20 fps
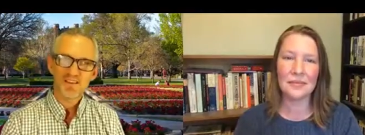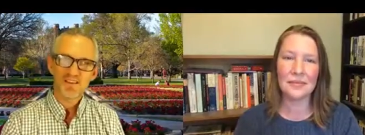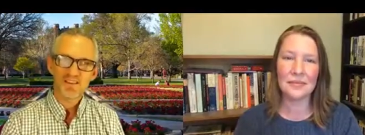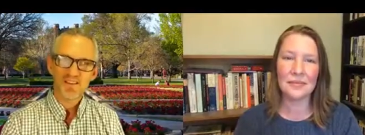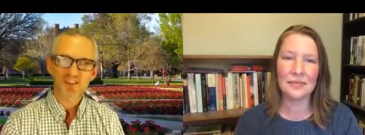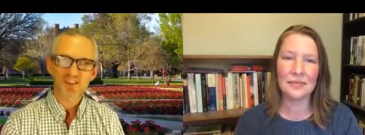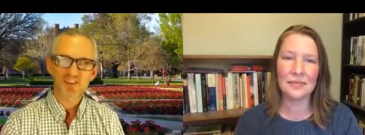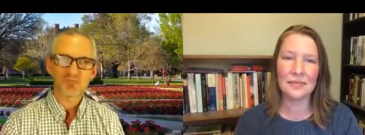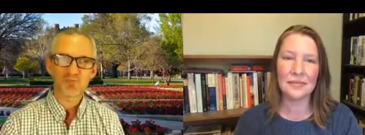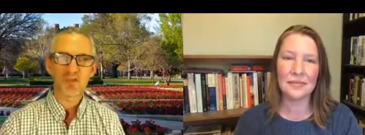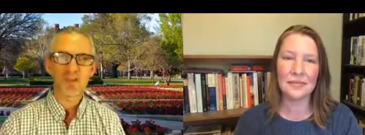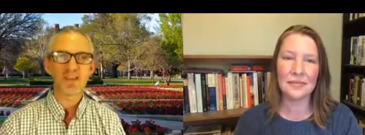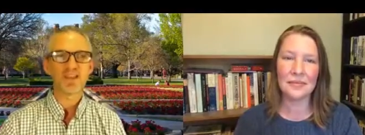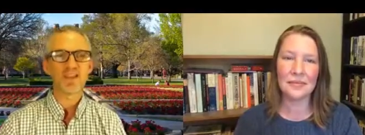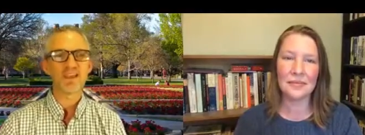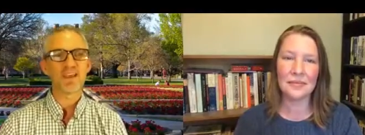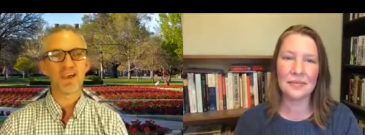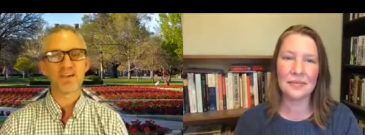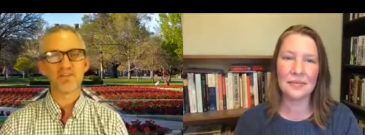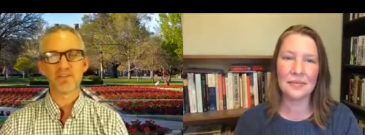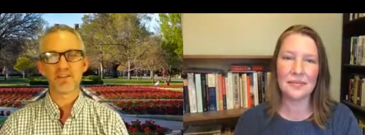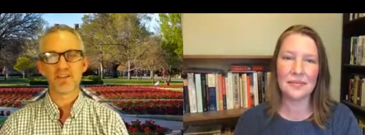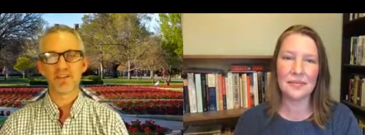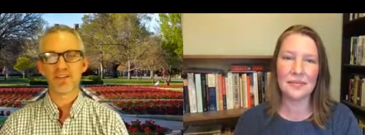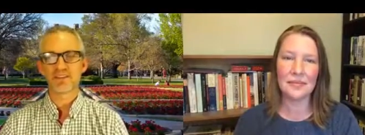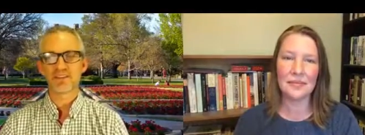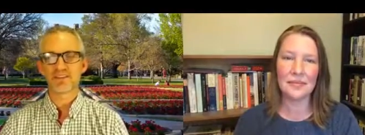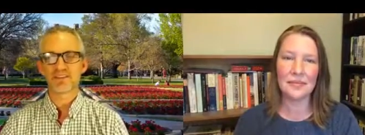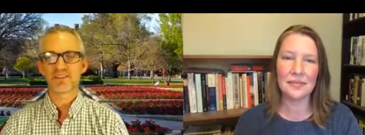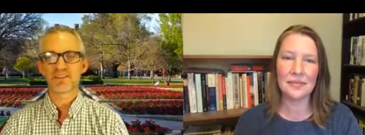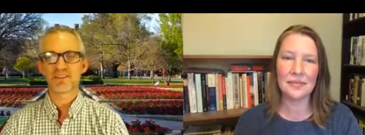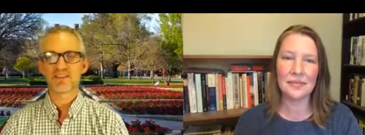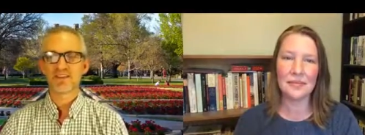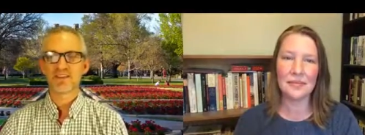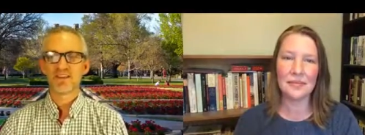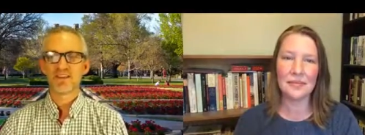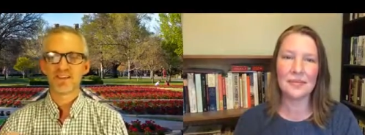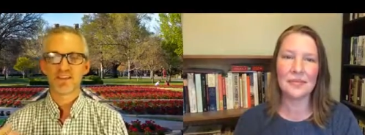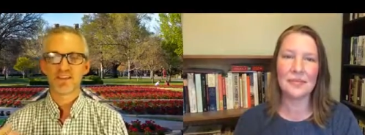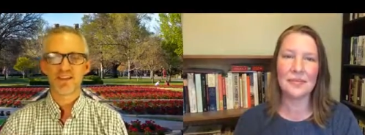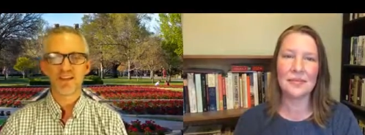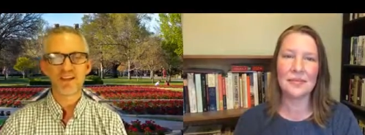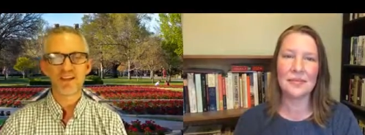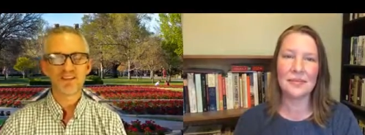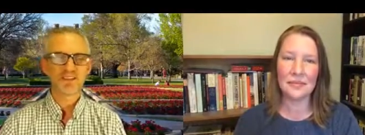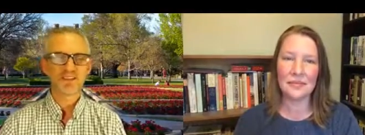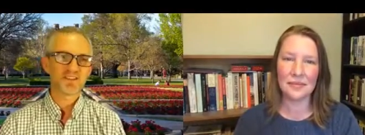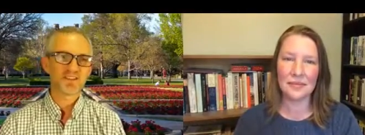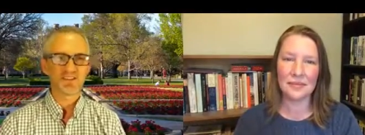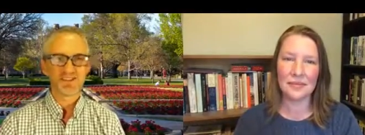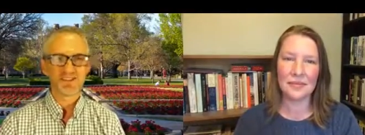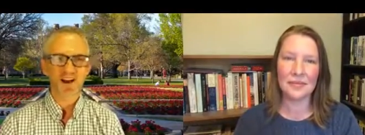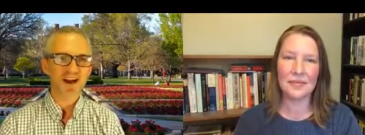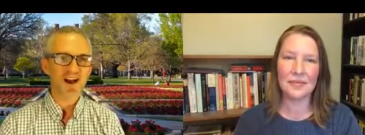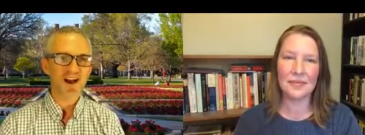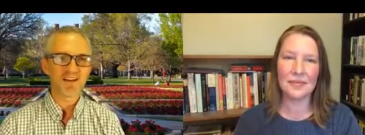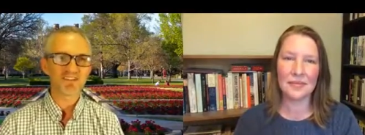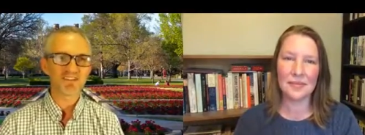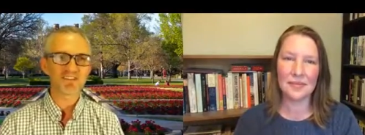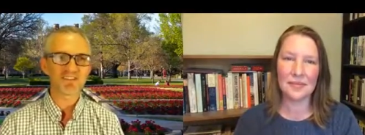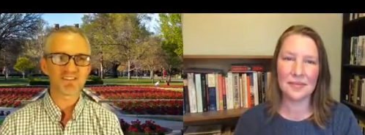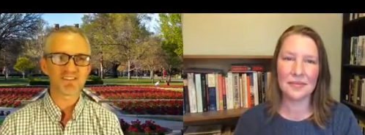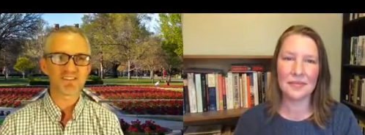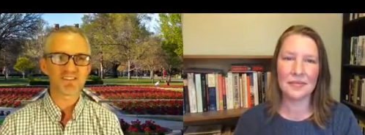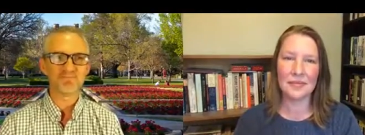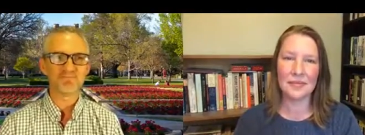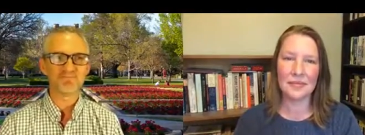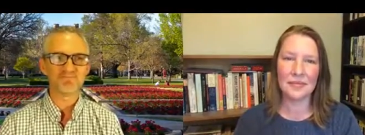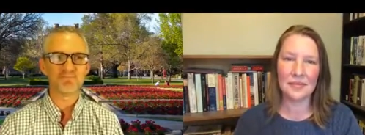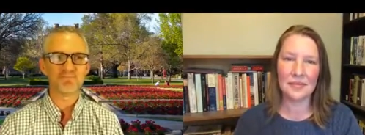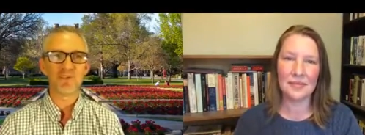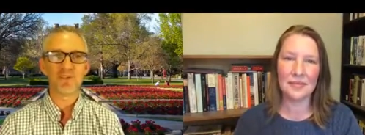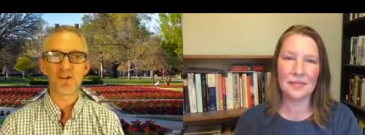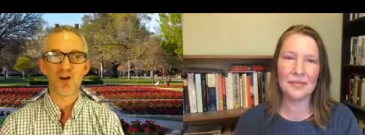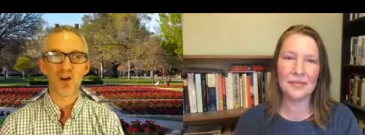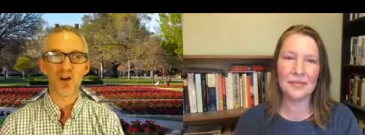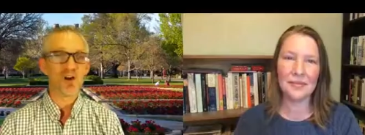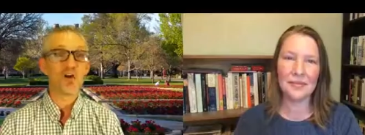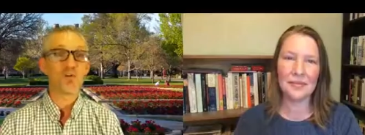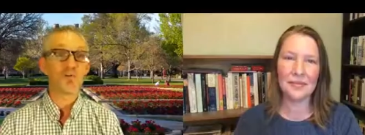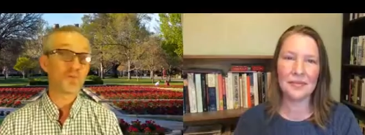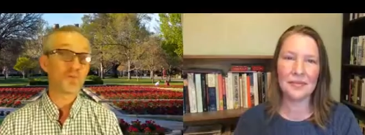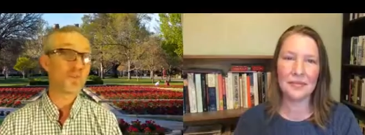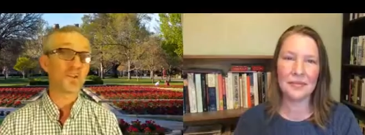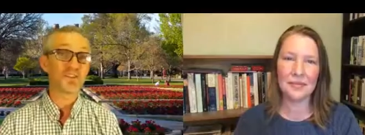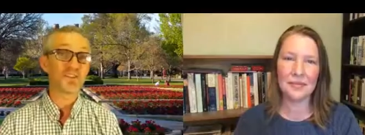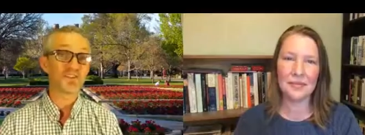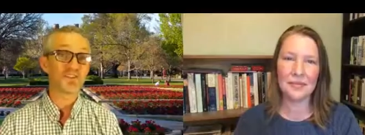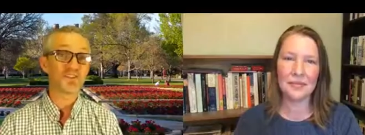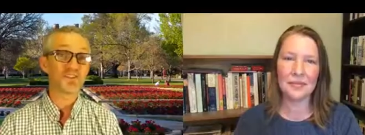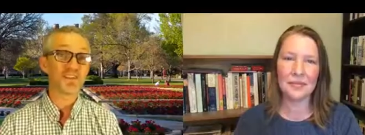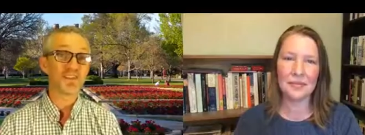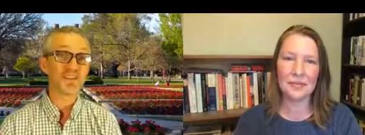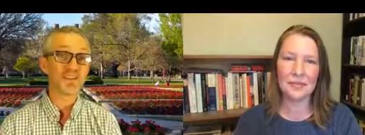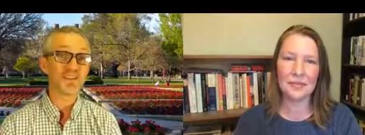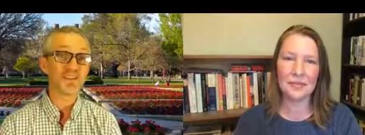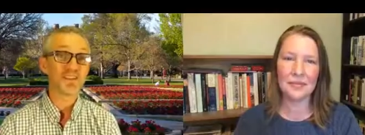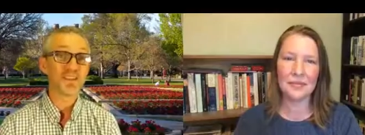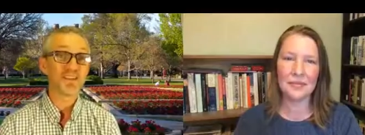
Speaker 1: explaining evidence, connecting the dots that all readers need.